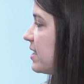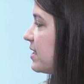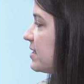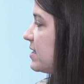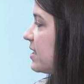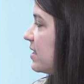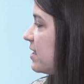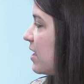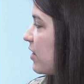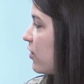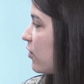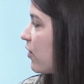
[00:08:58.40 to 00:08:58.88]

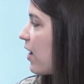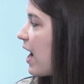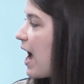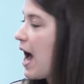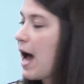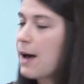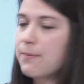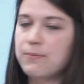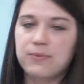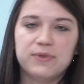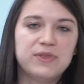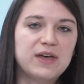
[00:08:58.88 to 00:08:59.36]
is another
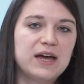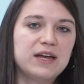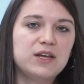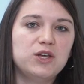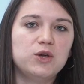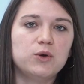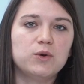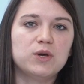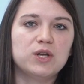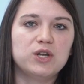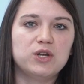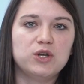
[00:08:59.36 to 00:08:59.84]
app that
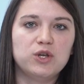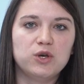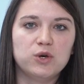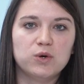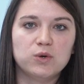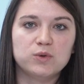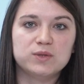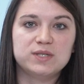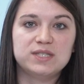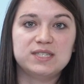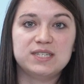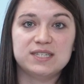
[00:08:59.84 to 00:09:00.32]
you can
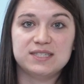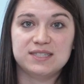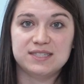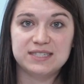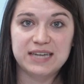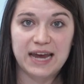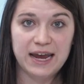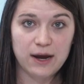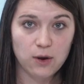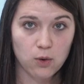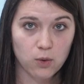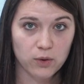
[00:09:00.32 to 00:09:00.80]
use to
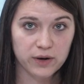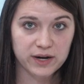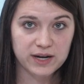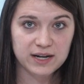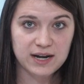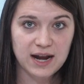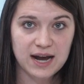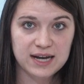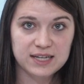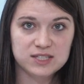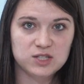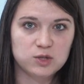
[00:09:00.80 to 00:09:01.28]
stay
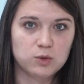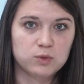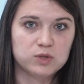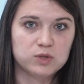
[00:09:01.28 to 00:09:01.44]
organized, so